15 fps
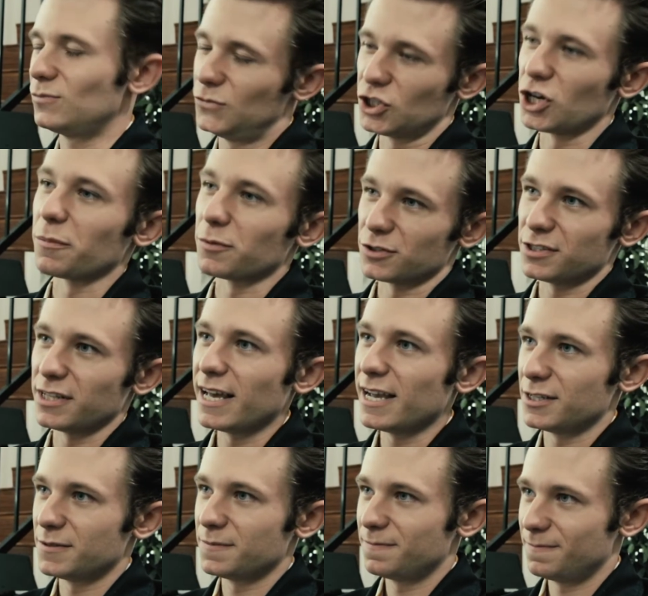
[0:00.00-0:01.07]
Gerbil
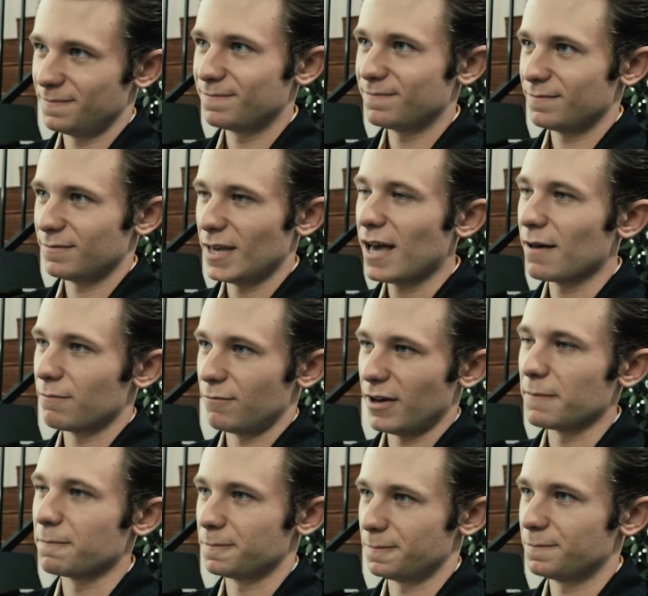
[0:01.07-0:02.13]
Slays. Yeah,
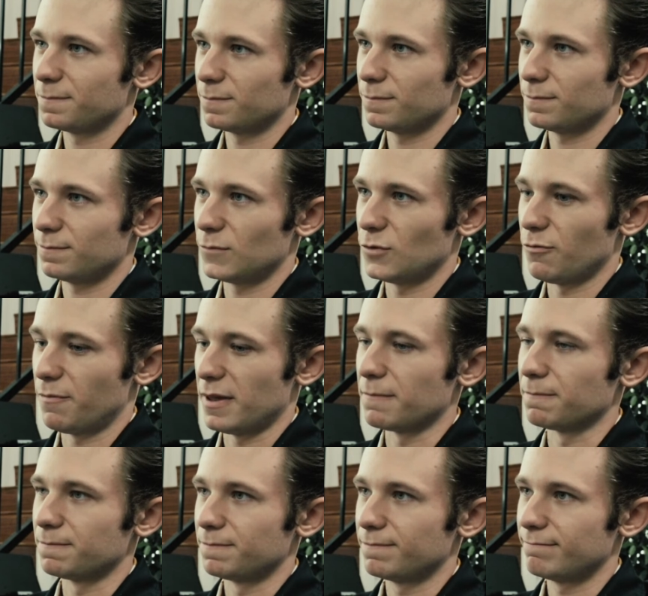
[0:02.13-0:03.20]
fine. You've
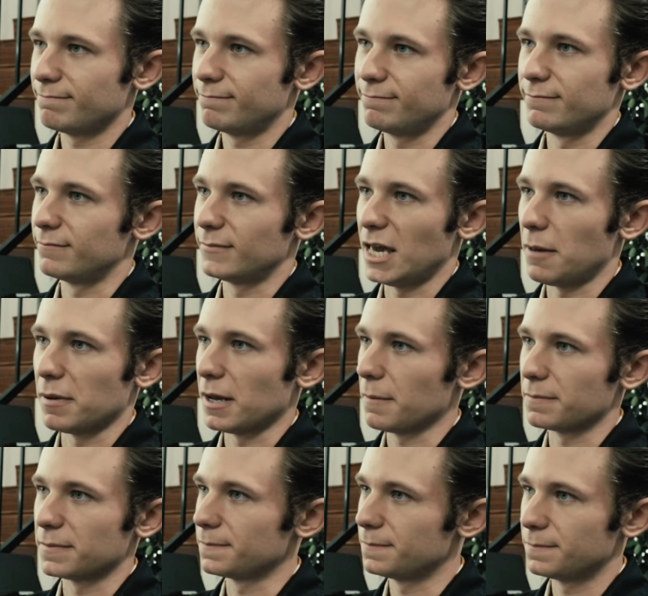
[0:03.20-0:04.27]
been keeping up.